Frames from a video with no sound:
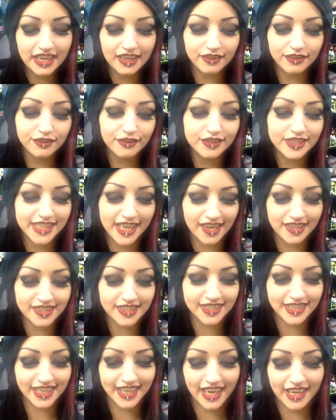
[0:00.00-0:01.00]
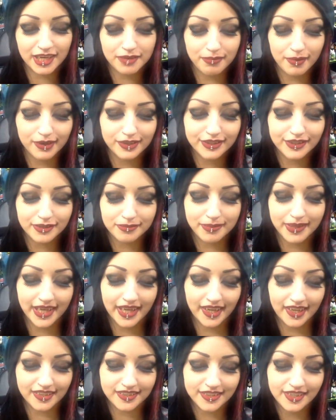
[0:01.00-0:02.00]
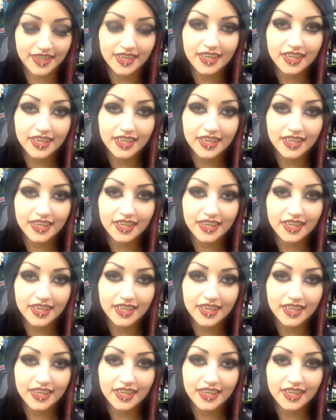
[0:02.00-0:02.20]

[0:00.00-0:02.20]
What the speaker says: enthusiastic, and emotional beings,